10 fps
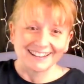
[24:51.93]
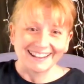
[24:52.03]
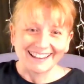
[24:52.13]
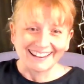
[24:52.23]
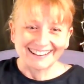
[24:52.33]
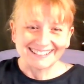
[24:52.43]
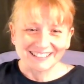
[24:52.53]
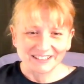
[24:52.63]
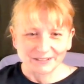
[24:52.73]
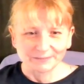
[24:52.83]
And
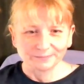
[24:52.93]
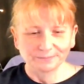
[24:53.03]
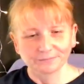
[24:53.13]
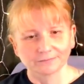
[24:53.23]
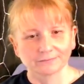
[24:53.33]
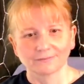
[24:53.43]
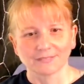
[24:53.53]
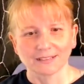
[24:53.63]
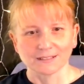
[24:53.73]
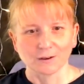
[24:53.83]

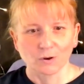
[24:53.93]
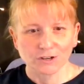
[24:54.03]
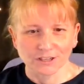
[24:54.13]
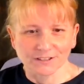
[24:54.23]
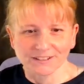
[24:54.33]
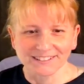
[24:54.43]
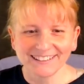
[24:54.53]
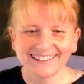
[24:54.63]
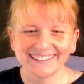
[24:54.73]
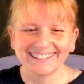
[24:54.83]
as I wash out there,
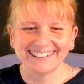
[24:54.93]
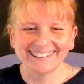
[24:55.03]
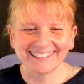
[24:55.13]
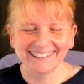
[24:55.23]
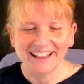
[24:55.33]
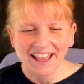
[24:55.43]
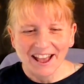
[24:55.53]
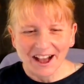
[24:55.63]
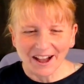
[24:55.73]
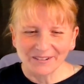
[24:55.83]

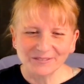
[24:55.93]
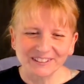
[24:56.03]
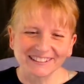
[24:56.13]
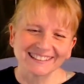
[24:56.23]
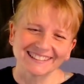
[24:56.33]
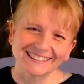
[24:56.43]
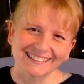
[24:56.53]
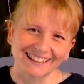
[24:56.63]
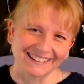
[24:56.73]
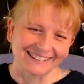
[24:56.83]
I'm really
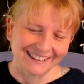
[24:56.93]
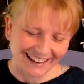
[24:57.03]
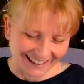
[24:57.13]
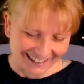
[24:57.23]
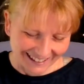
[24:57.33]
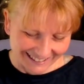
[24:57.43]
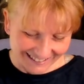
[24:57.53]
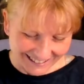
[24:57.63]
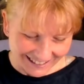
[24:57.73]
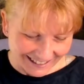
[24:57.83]
excited.
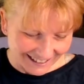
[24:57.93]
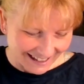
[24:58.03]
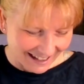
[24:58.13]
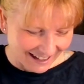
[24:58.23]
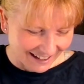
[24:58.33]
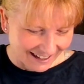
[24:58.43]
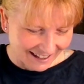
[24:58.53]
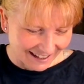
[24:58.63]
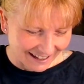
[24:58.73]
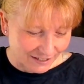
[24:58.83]
And
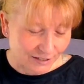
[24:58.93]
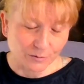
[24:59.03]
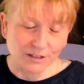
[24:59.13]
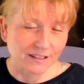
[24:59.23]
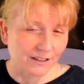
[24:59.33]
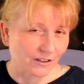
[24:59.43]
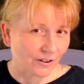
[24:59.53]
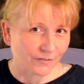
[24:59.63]
I just want to thank y'all